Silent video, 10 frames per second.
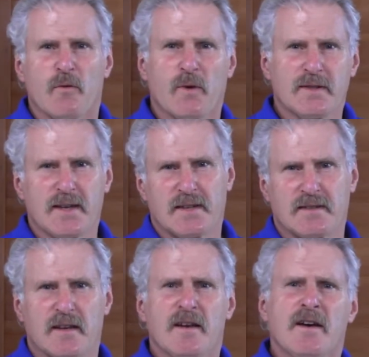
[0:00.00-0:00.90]

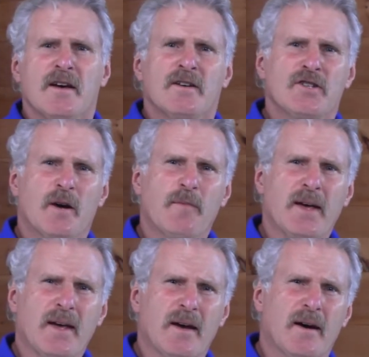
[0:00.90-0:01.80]
Resist
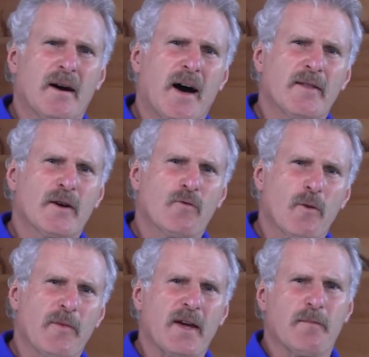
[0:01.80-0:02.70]
jumping on the
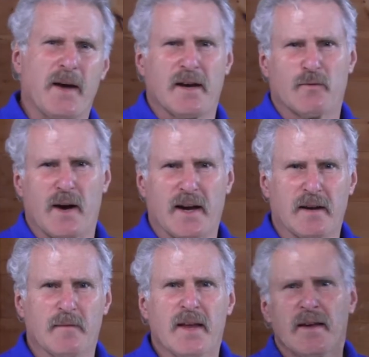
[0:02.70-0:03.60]
groupthink bandwagon